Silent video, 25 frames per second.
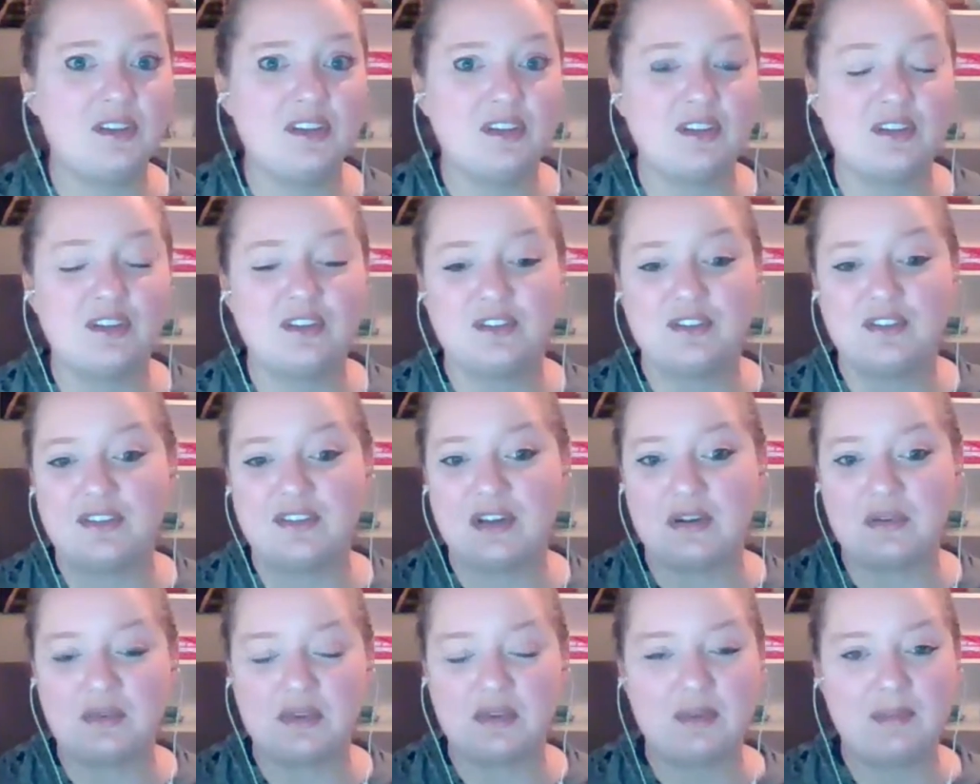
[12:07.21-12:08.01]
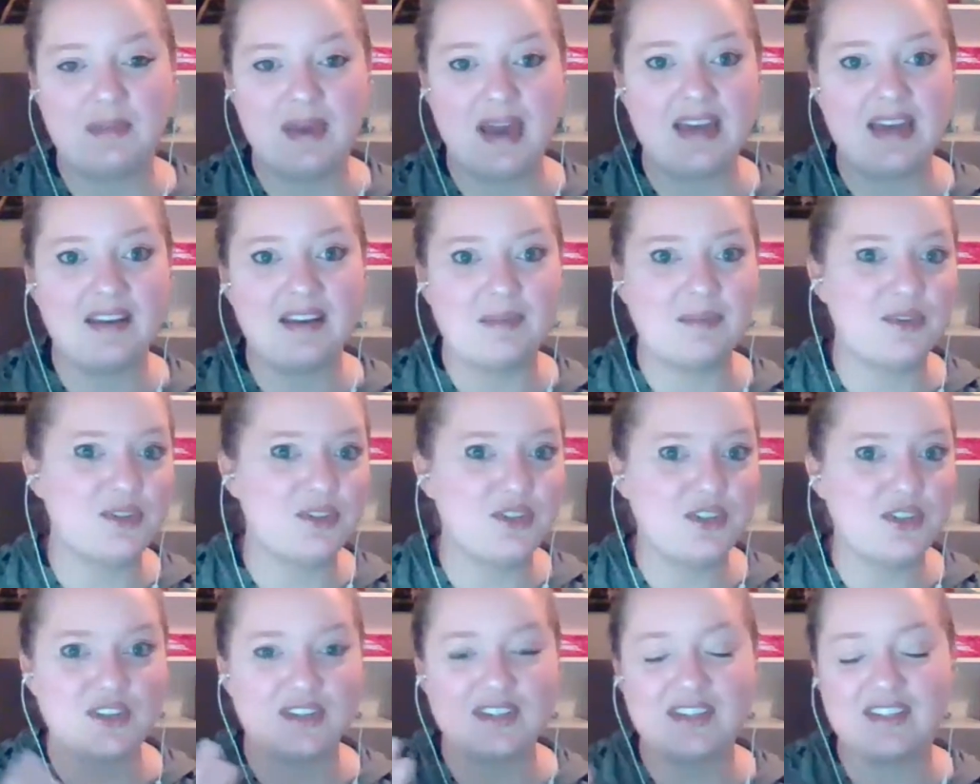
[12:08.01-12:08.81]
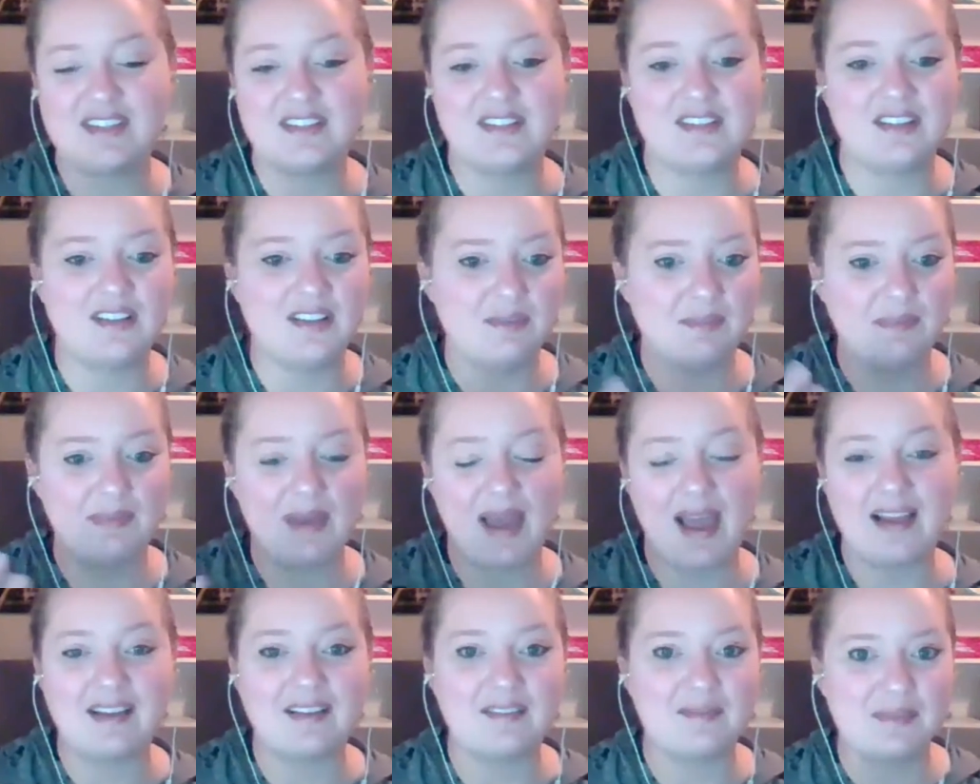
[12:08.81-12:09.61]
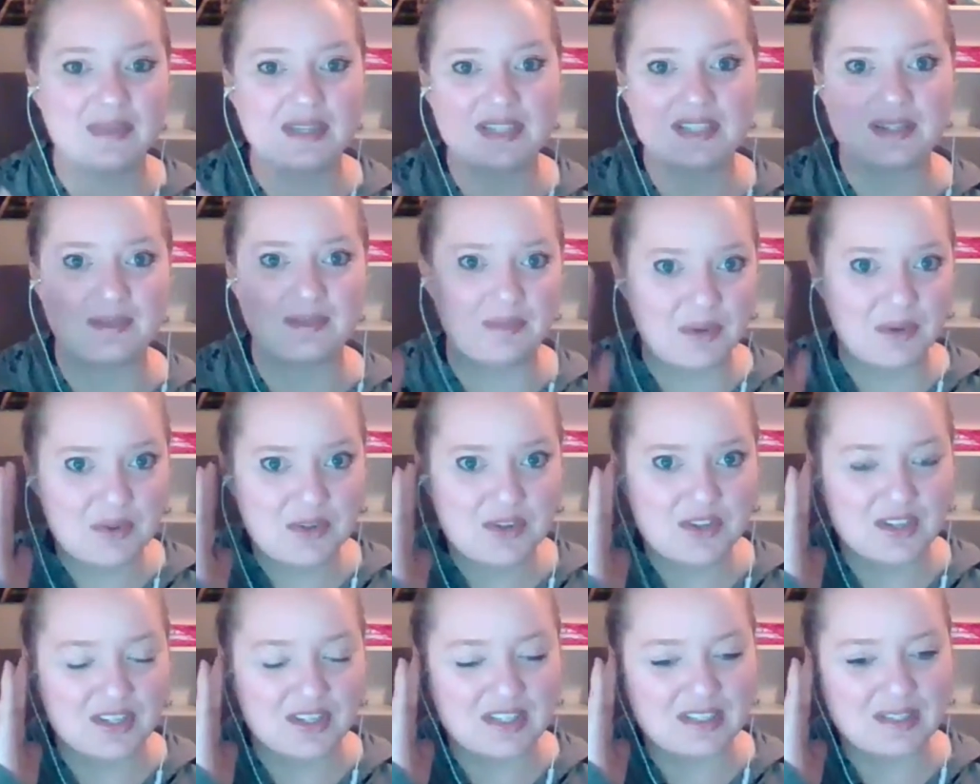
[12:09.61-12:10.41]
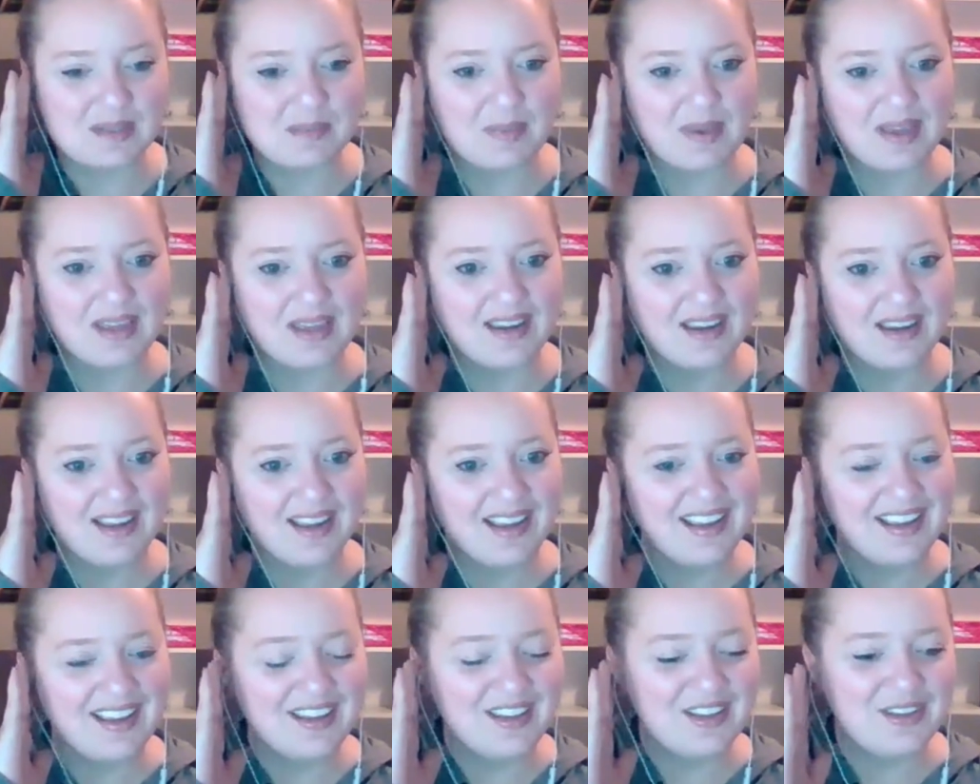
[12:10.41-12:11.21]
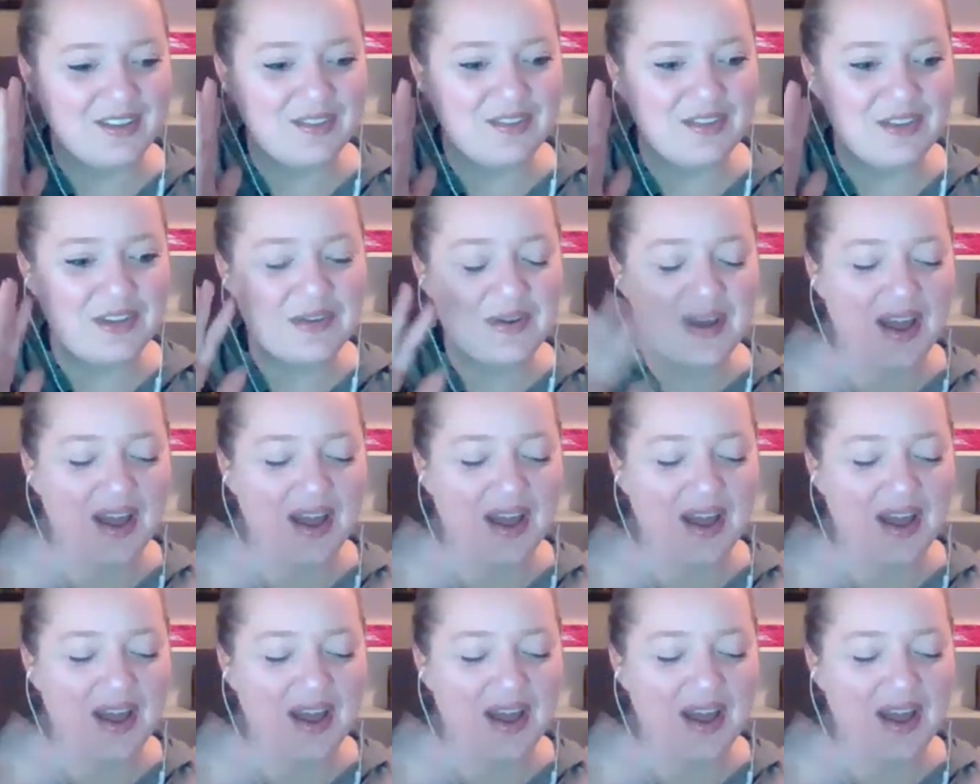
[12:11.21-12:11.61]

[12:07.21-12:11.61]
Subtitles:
It could have turned out really bad. I'm sure it's still a bag of mixed emotions, but you